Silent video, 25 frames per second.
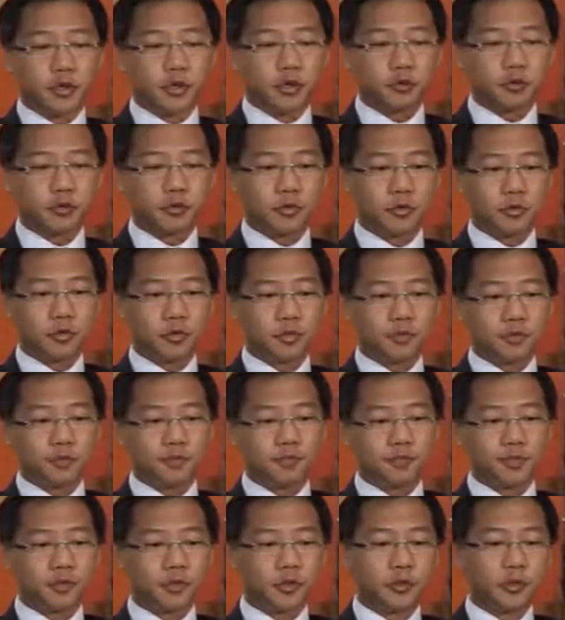Of course,
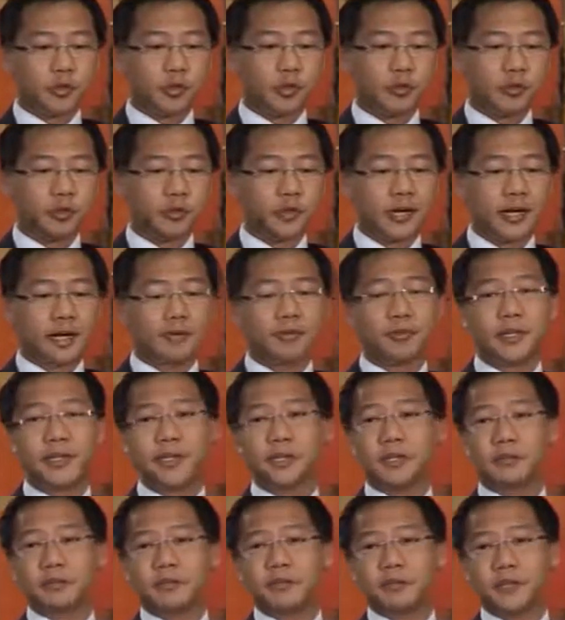you'll also have
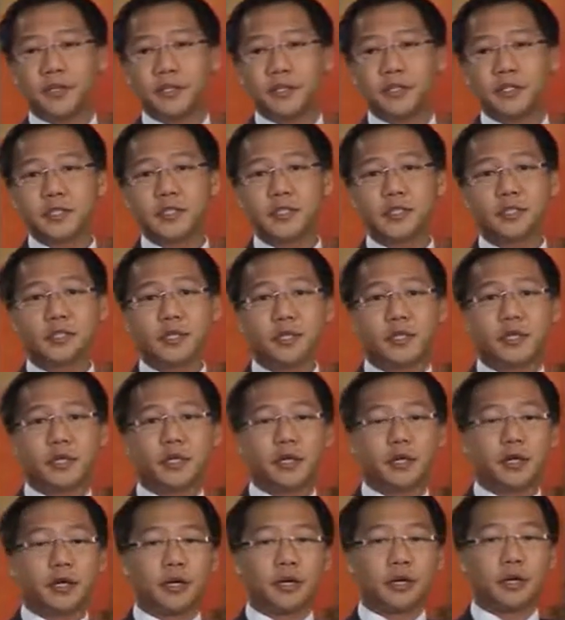legal fees
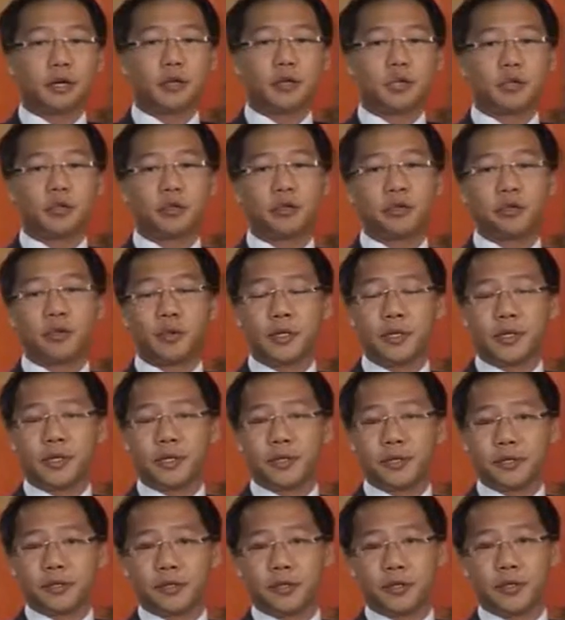which will
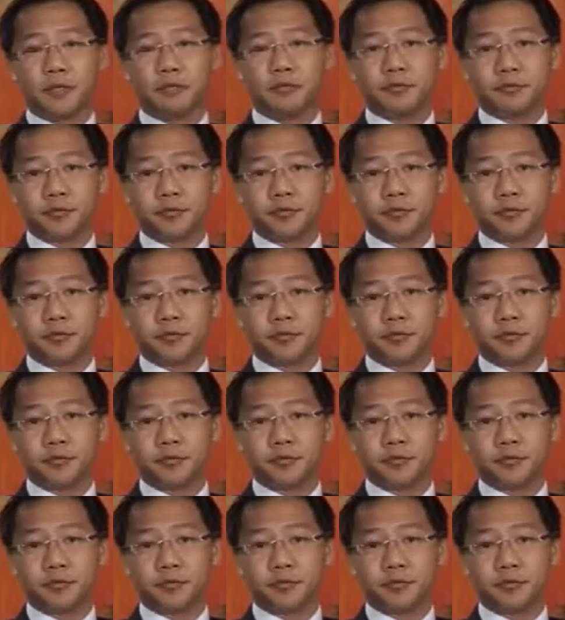be